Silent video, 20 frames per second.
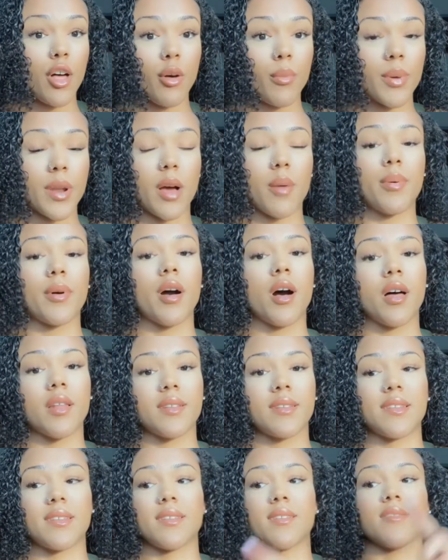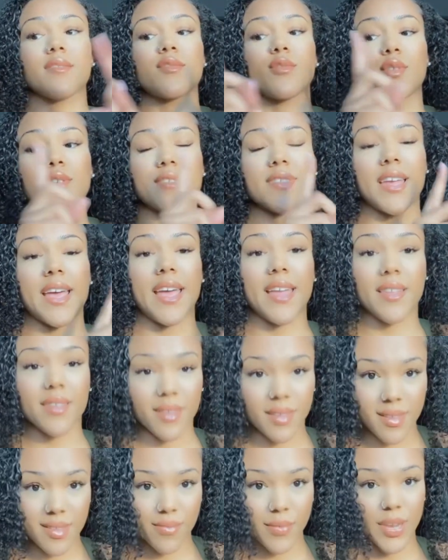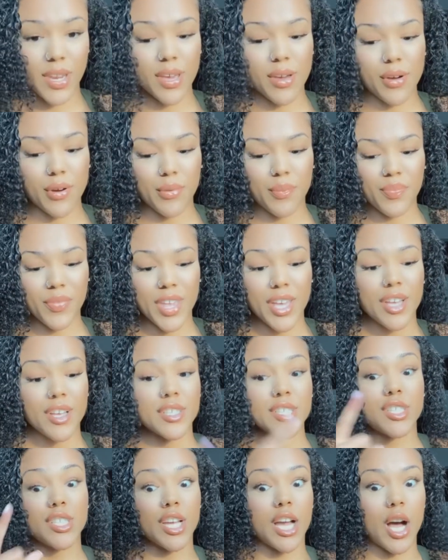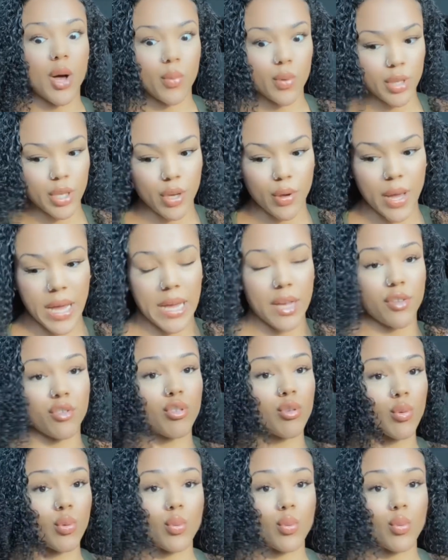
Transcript: but I'll put all the details towards the end of this video so y'all will know how to